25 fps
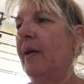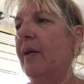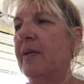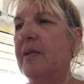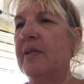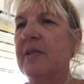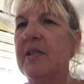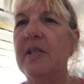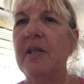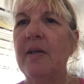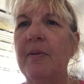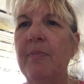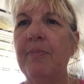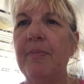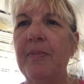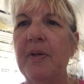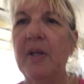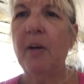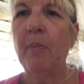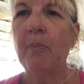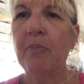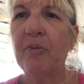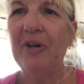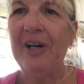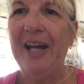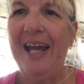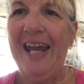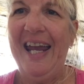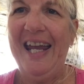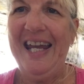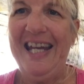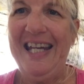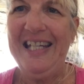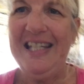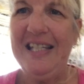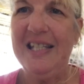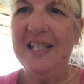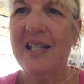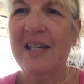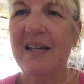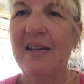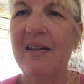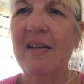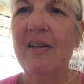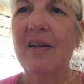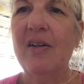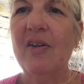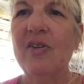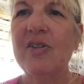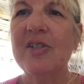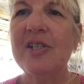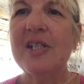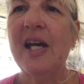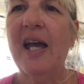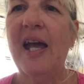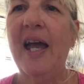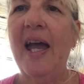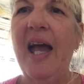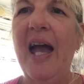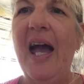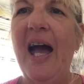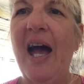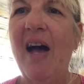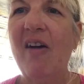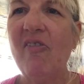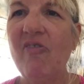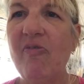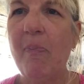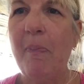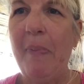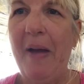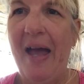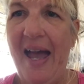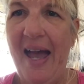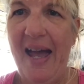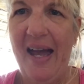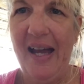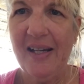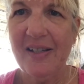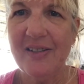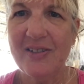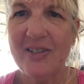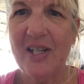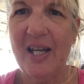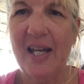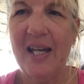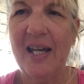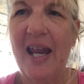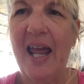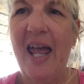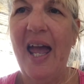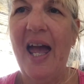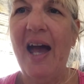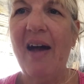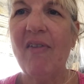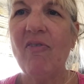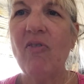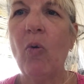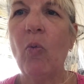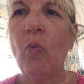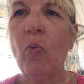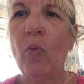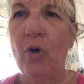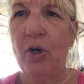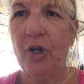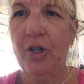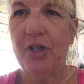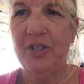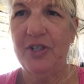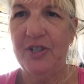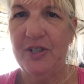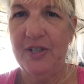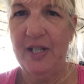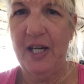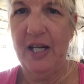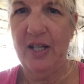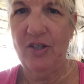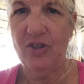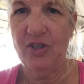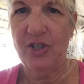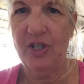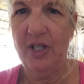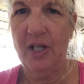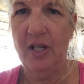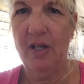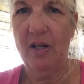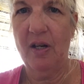Tip number 8, to have bags and have a workstation.